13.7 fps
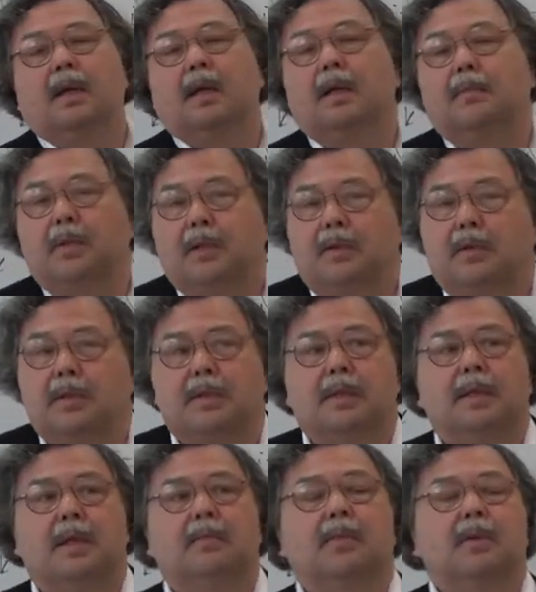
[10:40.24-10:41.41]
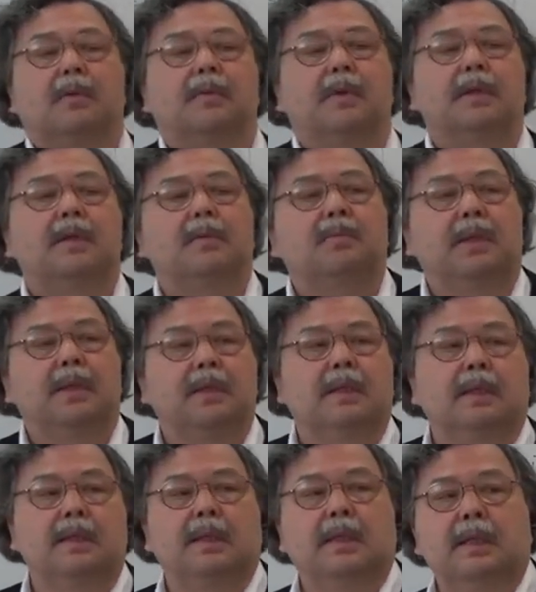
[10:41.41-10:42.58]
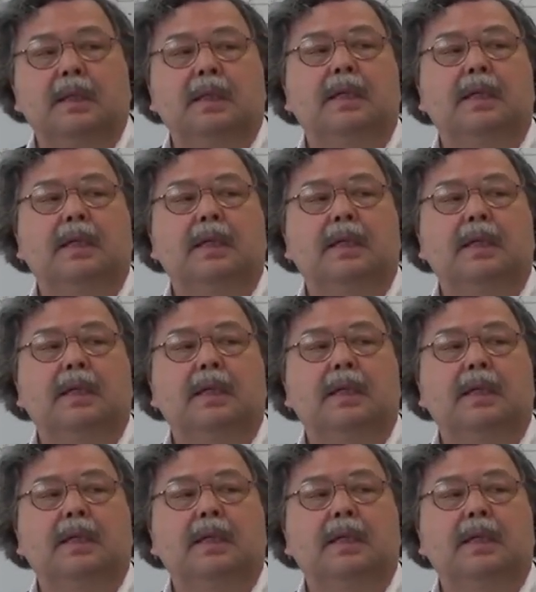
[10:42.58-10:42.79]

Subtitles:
And because the number of independent